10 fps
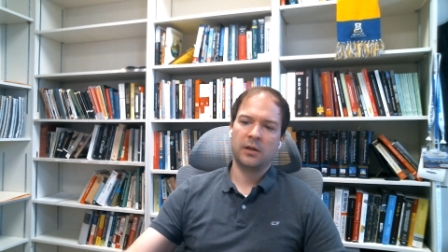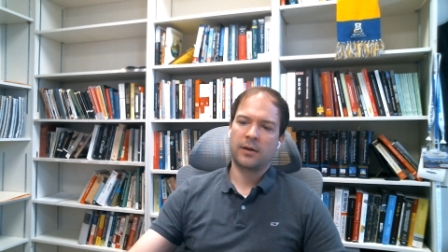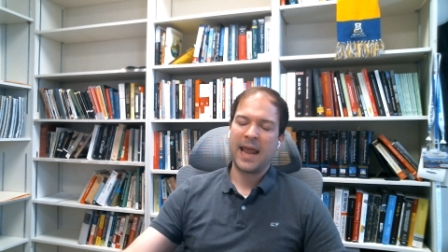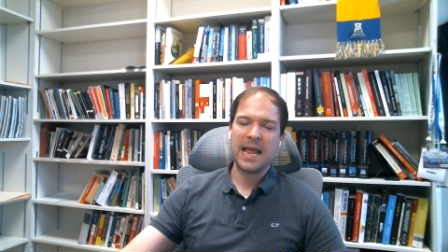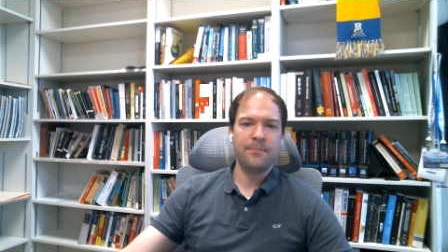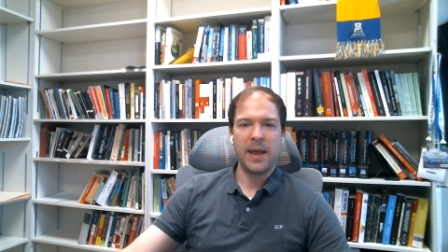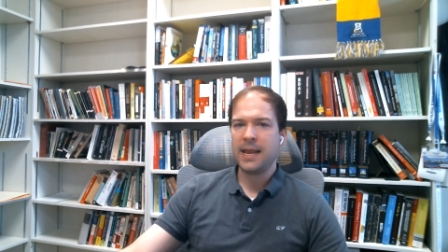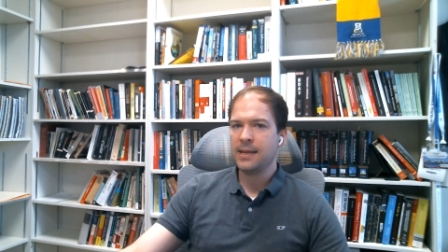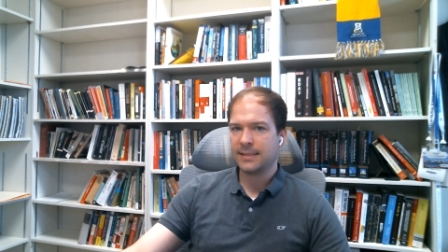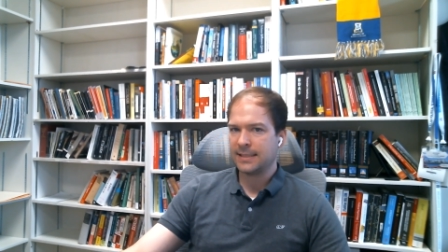
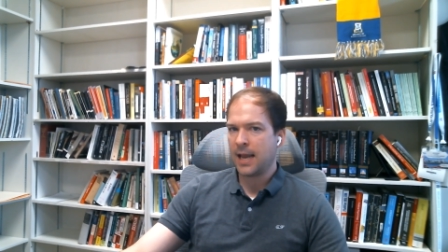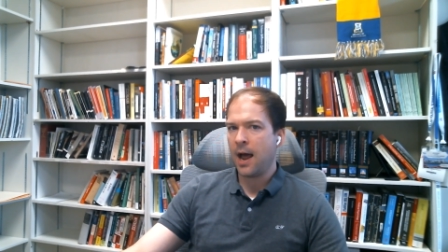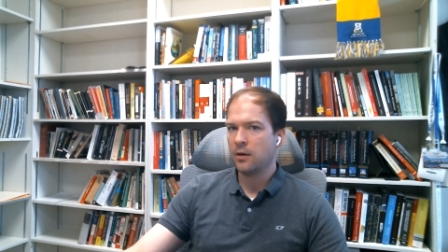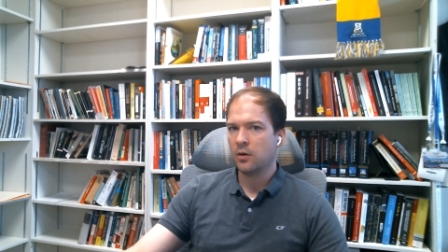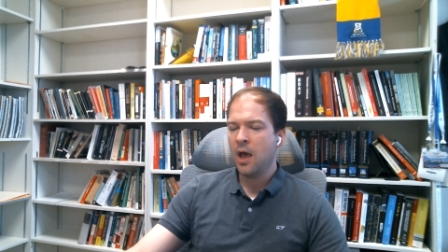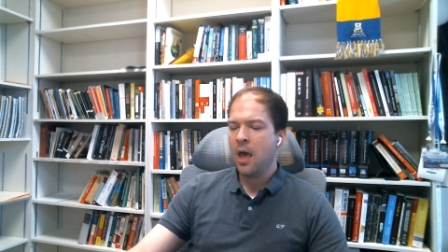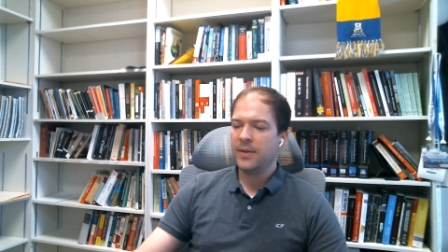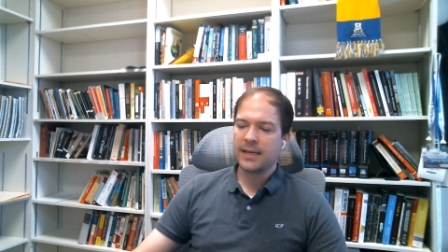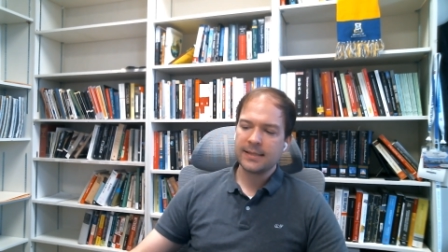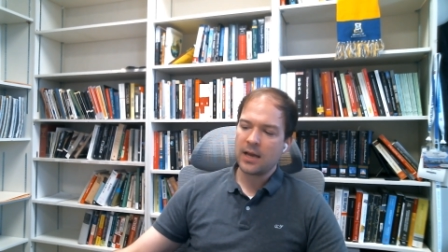campaign style
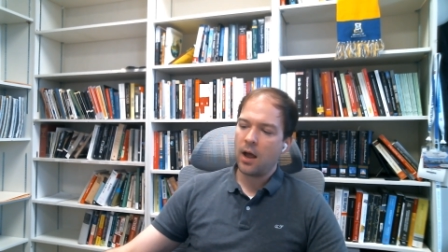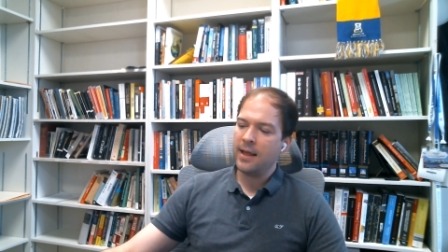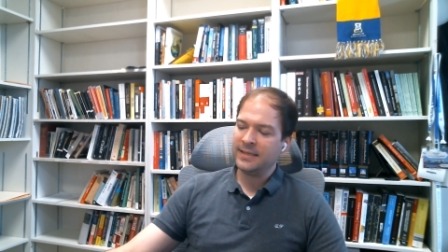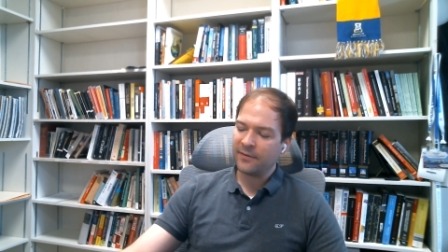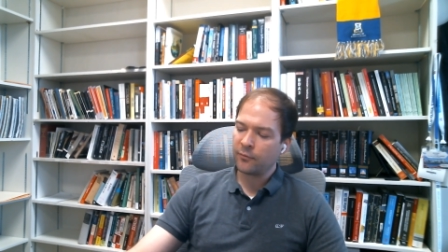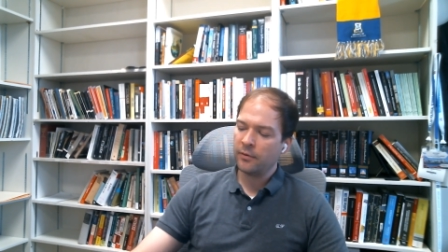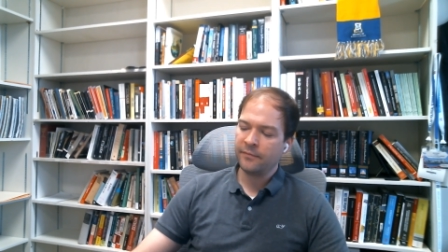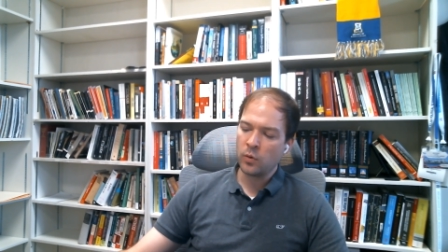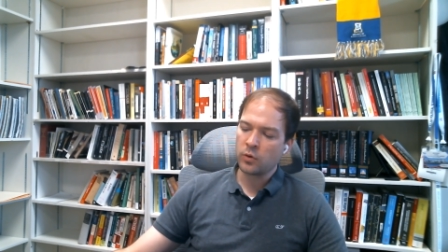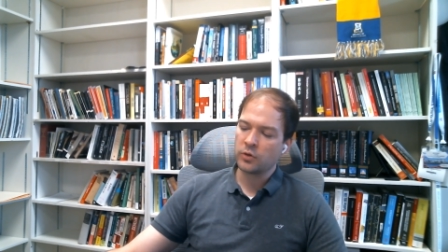because different
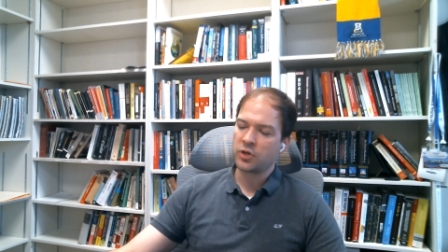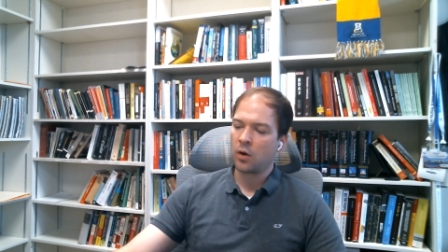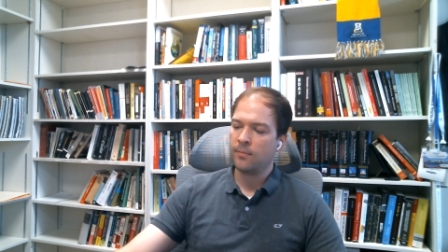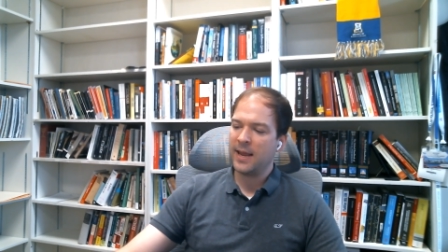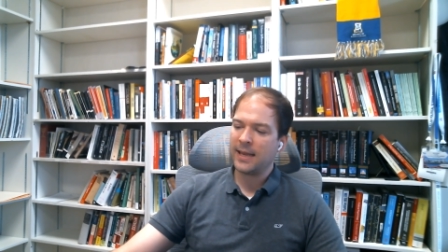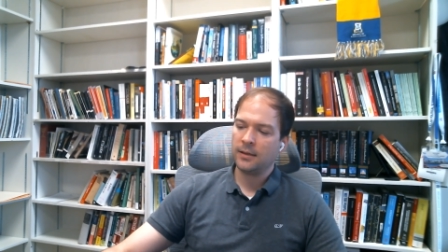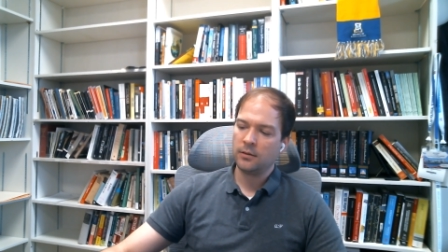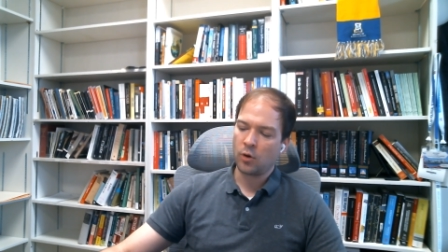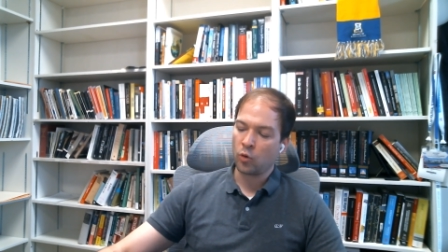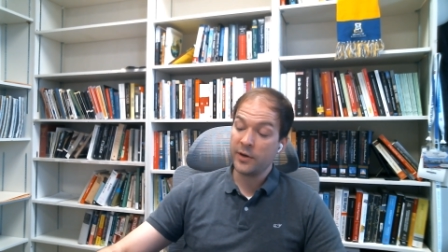voters are
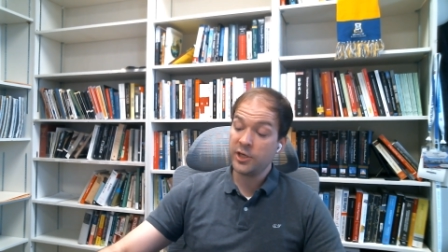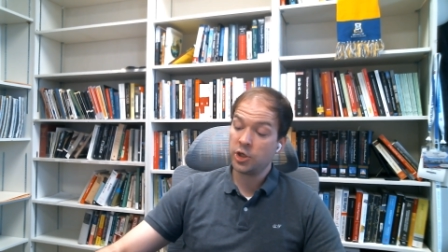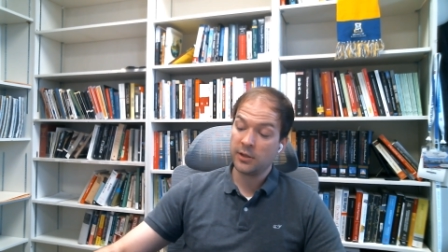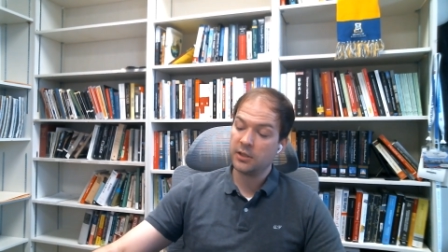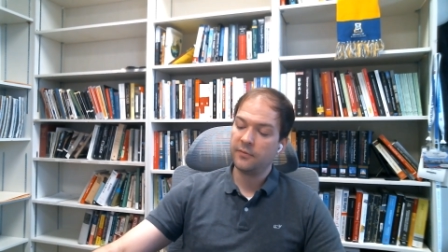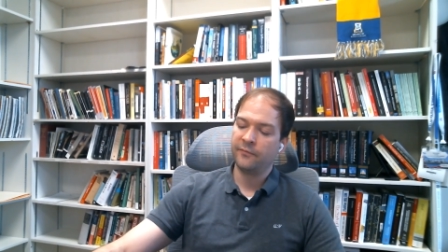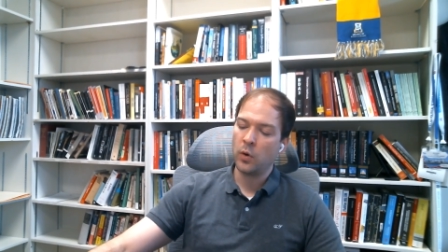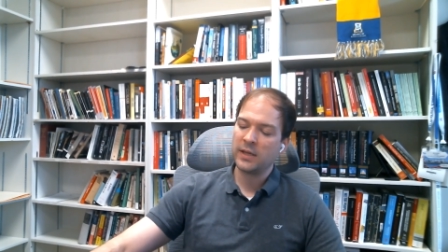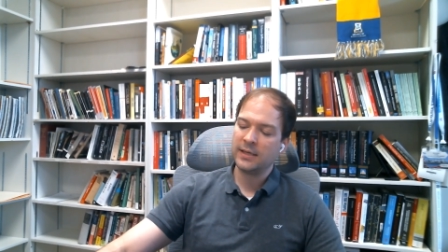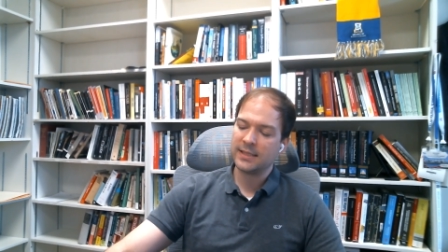reaching the
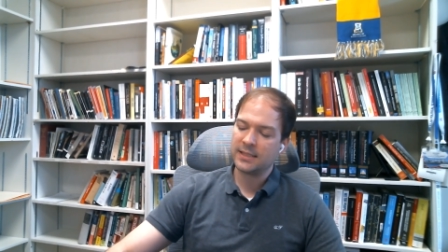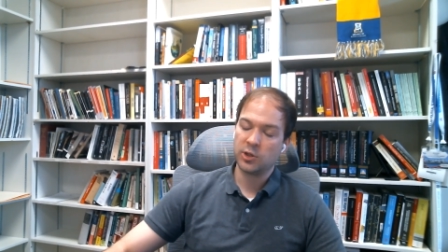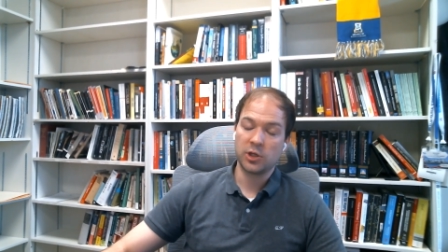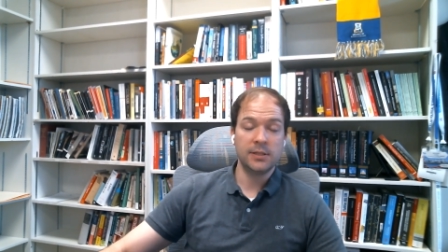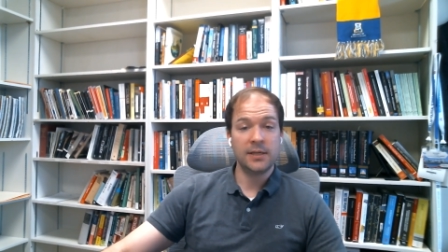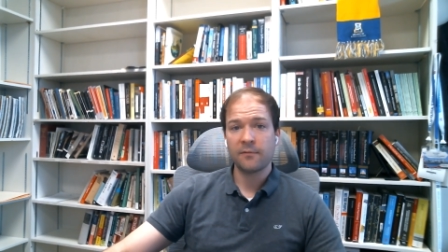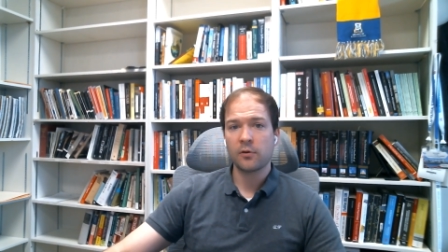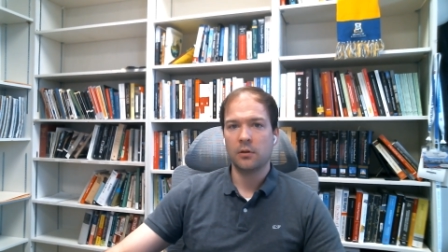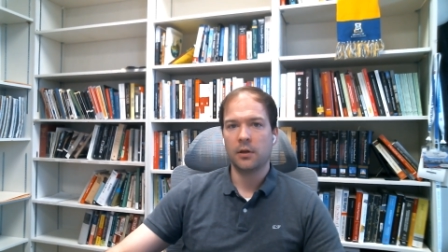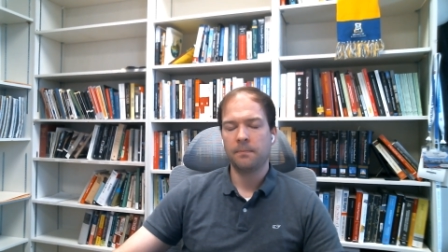voting decision
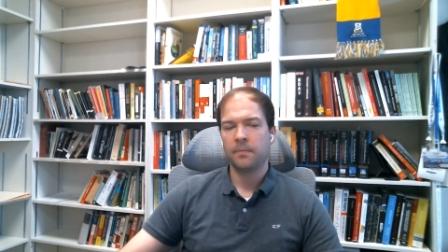differently.